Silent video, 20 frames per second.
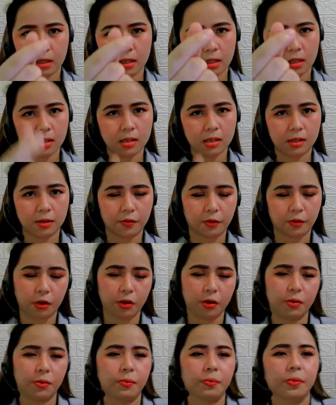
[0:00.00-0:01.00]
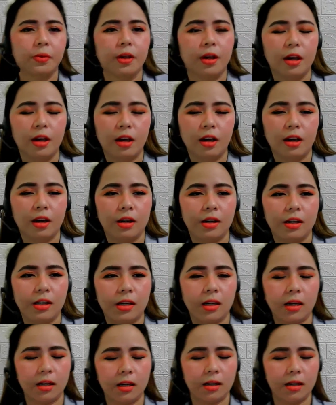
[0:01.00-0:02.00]
This is for you.
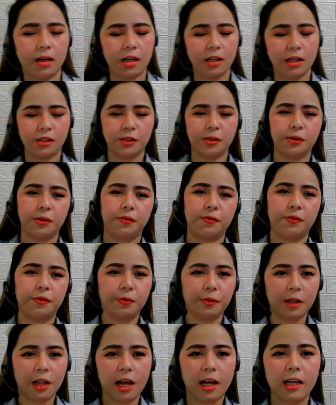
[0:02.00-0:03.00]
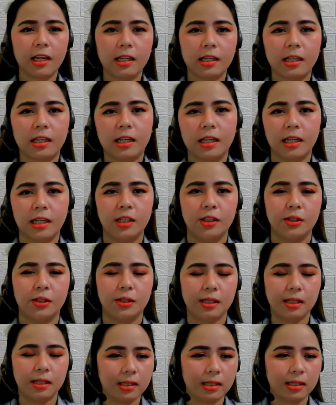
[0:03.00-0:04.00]
Okay, alright. So if you would like to
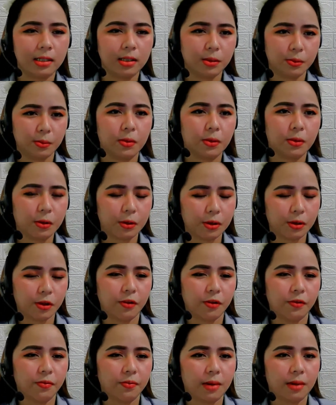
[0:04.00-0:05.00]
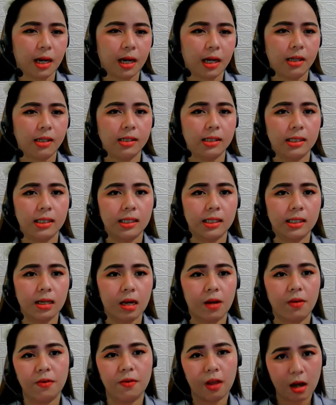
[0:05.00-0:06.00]
listen to more of my sit
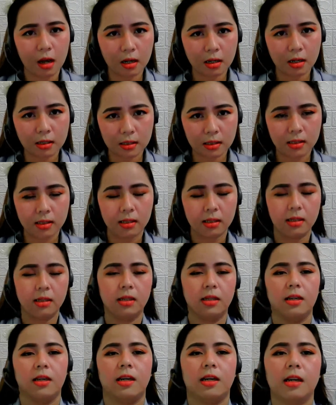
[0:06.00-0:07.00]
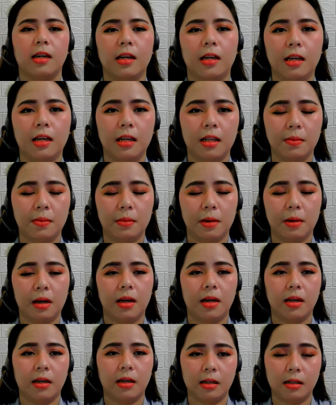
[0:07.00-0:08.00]
down vlogs, in
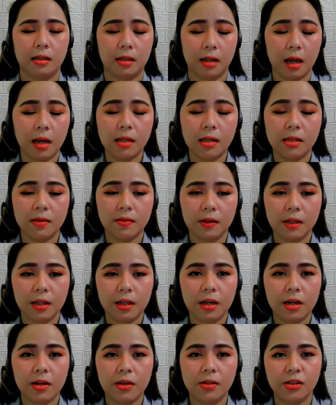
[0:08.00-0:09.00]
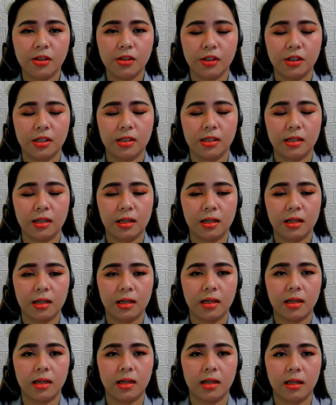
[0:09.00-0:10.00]
my next videos, just
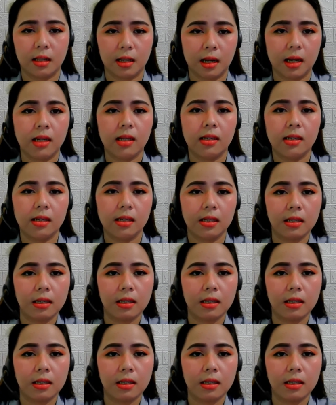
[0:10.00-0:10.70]
click like